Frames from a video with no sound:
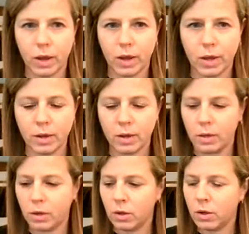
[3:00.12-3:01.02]
Okay.
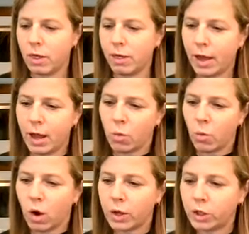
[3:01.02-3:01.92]
They
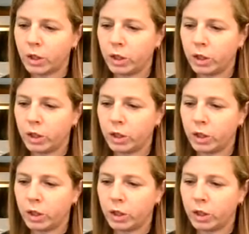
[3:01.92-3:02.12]
want